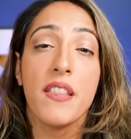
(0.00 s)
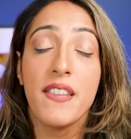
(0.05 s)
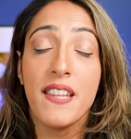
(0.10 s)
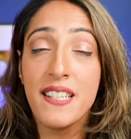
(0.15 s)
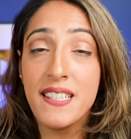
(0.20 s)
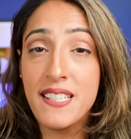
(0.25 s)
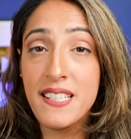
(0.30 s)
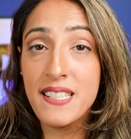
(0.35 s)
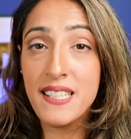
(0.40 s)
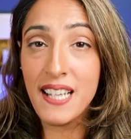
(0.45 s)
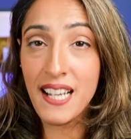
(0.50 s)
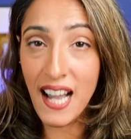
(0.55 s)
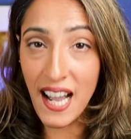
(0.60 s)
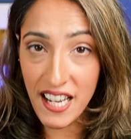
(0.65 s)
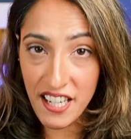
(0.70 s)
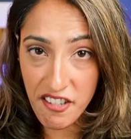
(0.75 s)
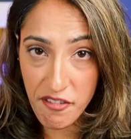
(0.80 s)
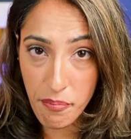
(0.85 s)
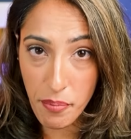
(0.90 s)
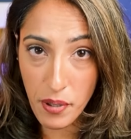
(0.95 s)
this is the
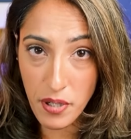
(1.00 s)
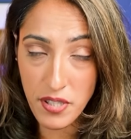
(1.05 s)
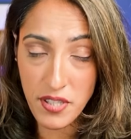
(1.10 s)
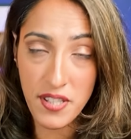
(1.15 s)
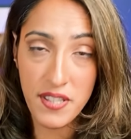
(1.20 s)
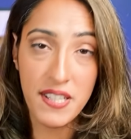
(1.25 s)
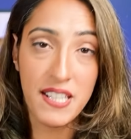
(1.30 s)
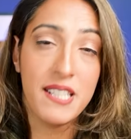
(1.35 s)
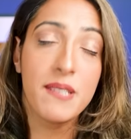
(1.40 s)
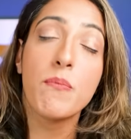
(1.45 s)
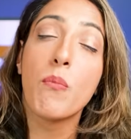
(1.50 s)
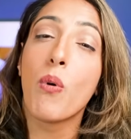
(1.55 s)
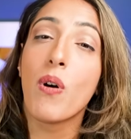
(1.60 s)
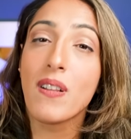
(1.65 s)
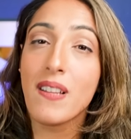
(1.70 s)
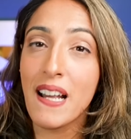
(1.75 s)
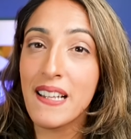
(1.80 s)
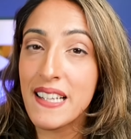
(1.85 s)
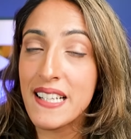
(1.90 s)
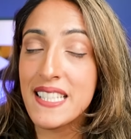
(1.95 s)
kind of person that's
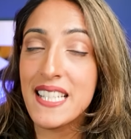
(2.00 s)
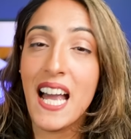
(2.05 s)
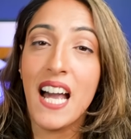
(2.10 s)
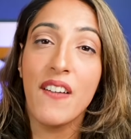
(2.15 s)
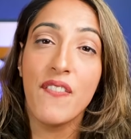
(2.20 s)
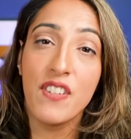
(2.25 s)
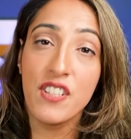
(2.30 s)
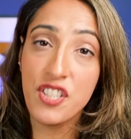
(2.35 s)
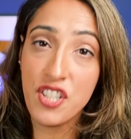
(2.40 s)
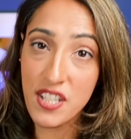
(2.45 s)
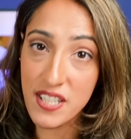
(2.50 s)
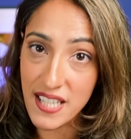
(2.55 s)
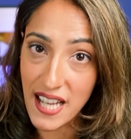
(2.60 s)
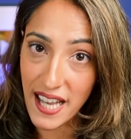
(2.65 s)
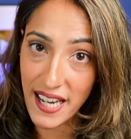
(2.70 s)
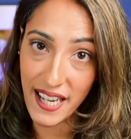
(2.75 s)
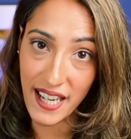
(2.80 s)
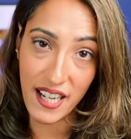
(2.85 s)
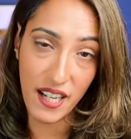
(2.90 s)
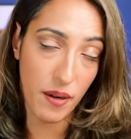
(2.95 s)
more likely to have a
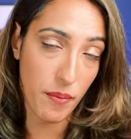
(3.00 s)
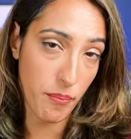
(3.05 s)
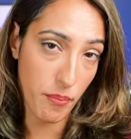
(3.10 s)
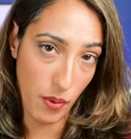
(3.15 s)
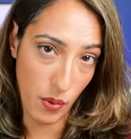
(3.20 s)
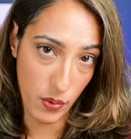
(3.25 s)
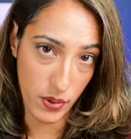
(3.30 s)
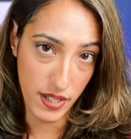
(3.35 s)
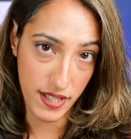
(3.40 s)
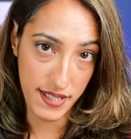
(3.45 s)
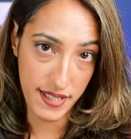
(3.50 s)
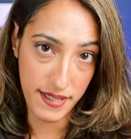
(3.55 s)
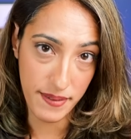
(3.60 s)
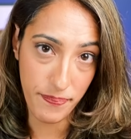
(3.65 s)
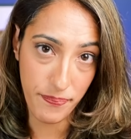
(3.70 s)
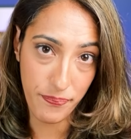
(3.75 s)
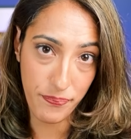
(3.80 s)
genetic component.